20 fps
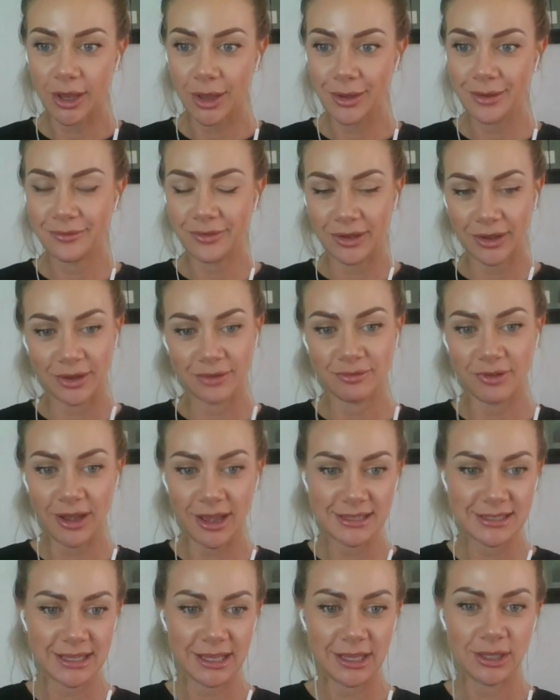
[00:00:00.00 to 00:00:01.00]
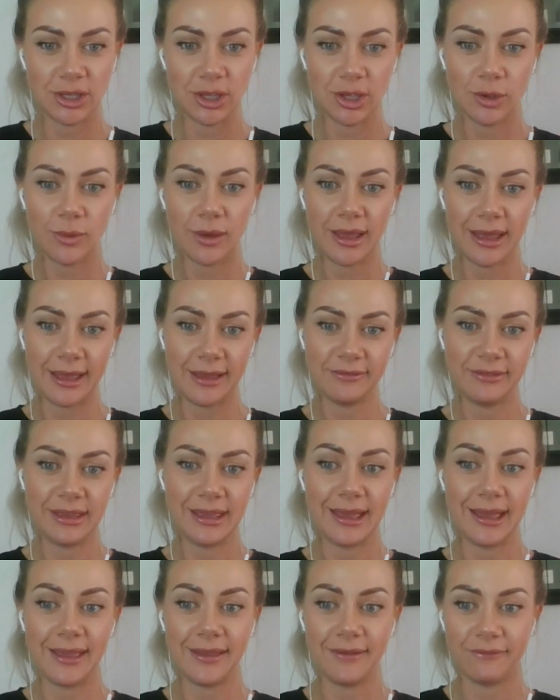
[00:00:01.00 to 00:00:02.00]
Virgo and Virgo rising, you are
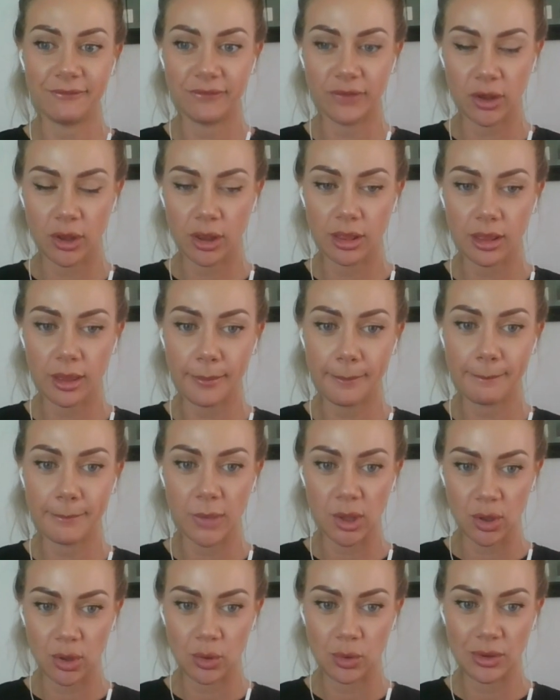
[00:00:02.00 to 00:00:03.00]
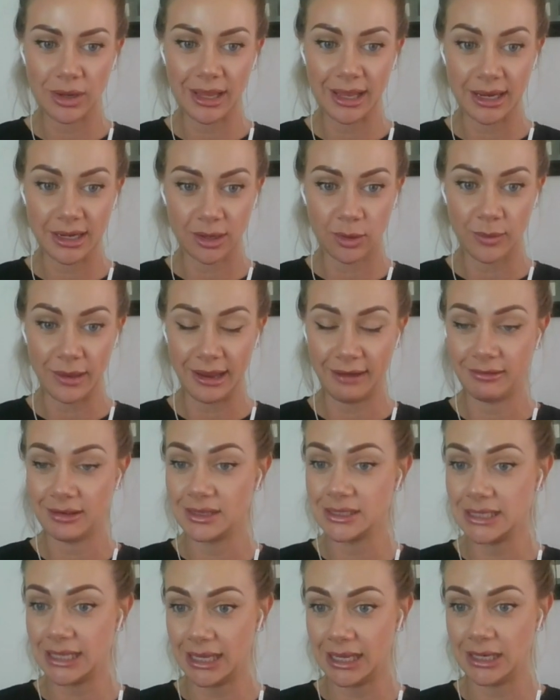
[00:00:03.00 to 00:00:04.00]
having a full moon in
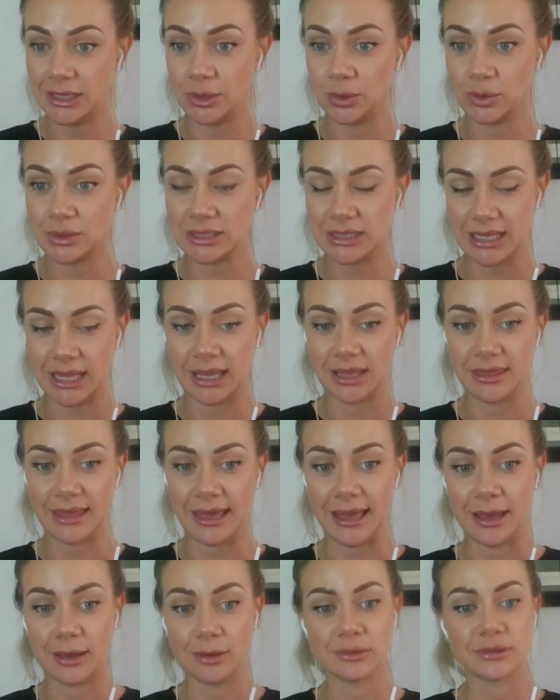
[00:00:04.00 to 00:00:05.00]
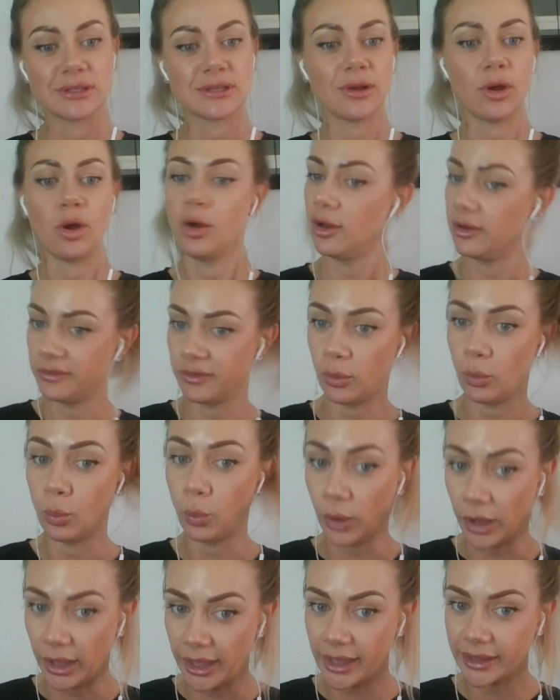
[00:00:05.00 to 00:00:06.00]
Aquarius in your 6th house
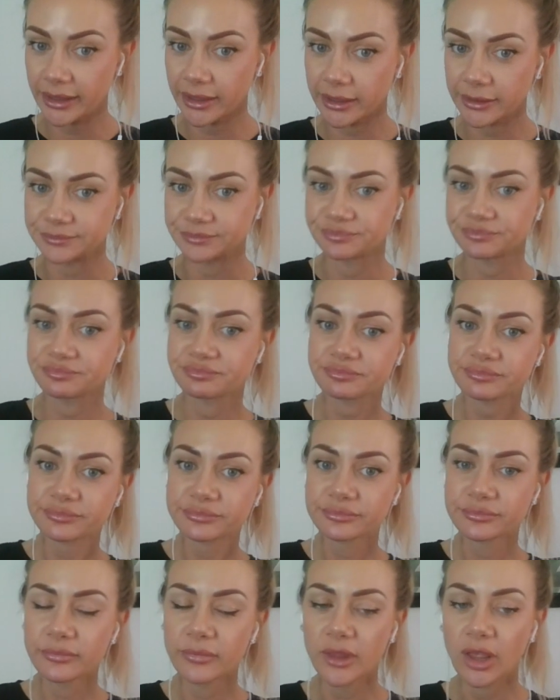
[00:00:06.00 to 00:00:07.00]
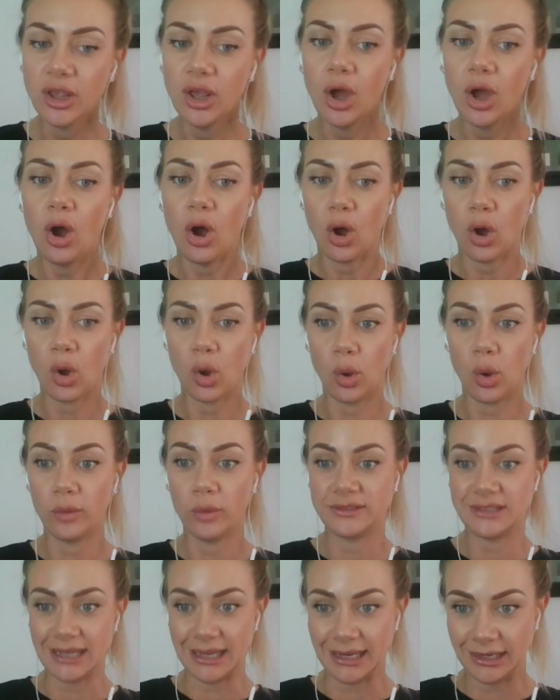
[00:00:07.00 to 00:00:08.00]
of work,
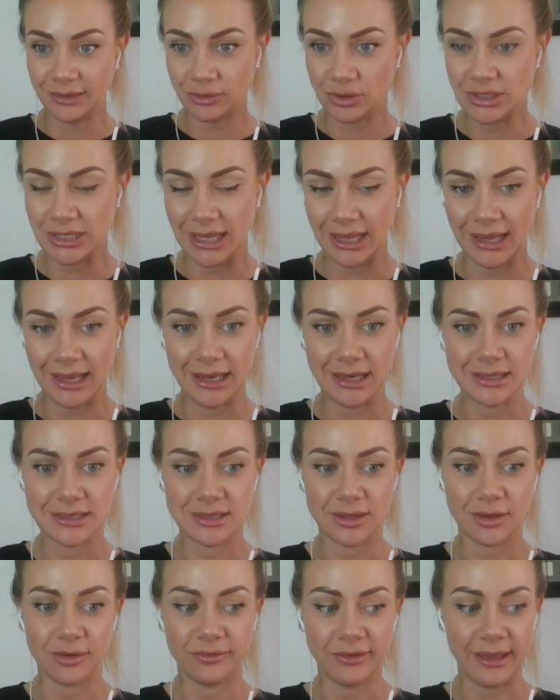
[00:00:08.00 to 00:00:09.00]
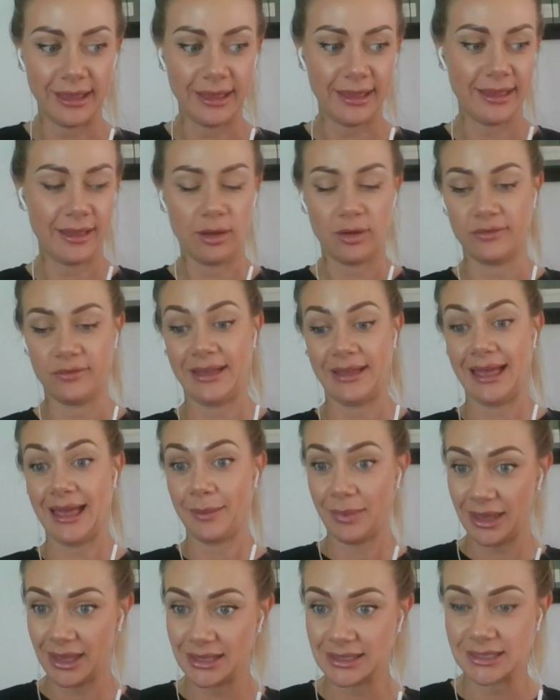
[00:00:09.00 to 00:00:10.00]
of daily routines, of
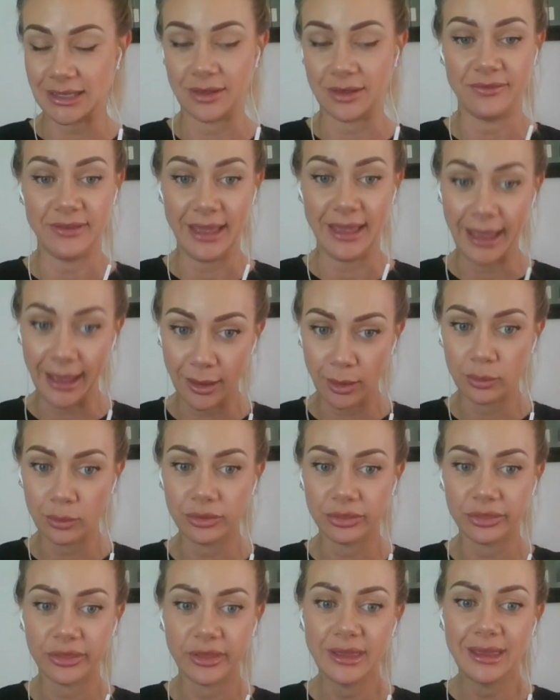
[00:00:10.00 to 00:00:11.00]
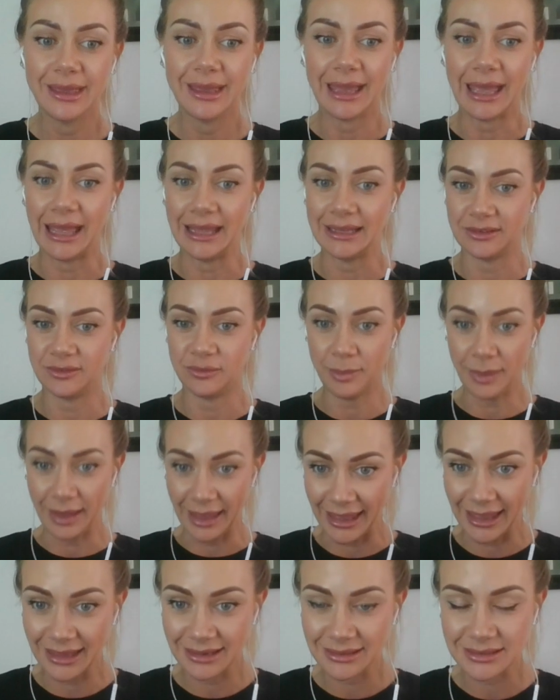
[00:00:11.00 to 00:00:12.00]
habits, of health, and
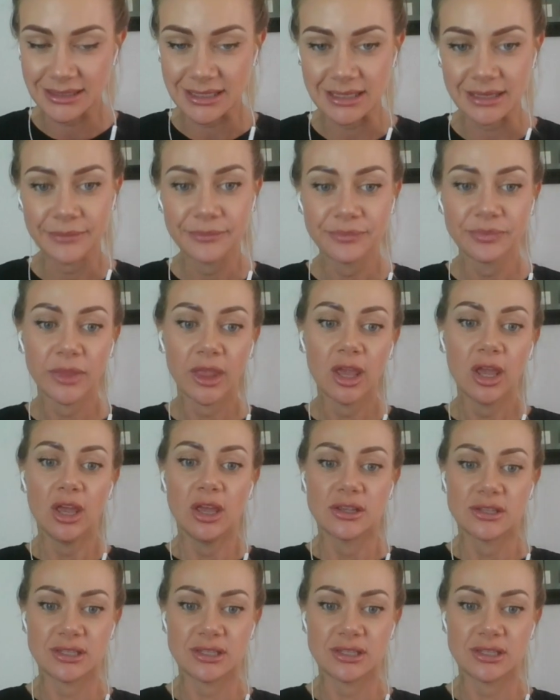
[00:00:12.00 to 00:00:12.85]
of pets.